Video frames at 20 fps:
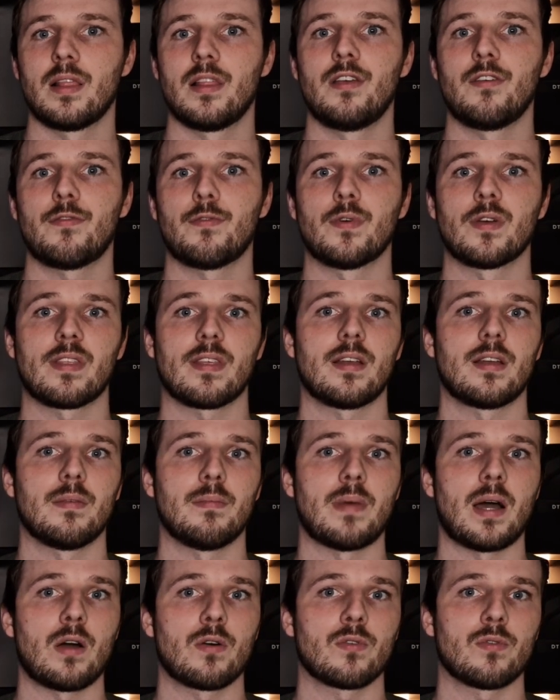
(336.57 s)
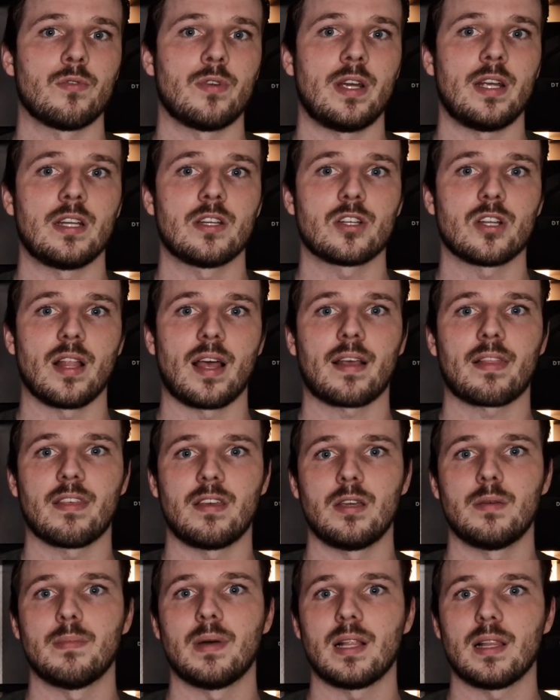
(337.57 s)
live within a mountain range like the
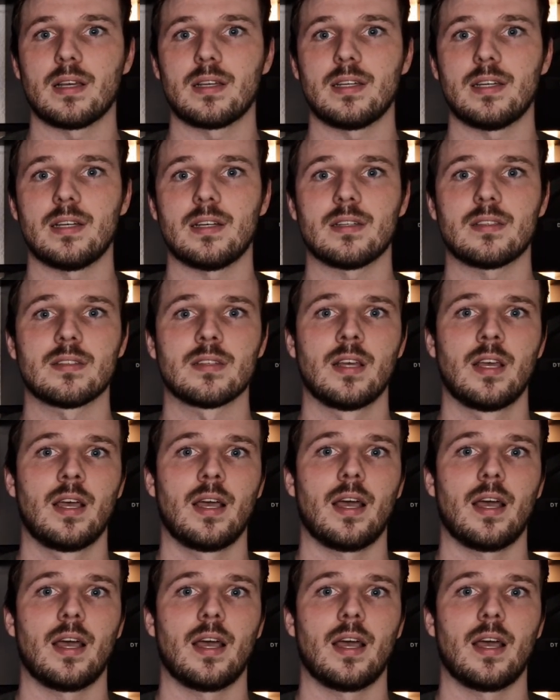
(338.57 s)
Himalayas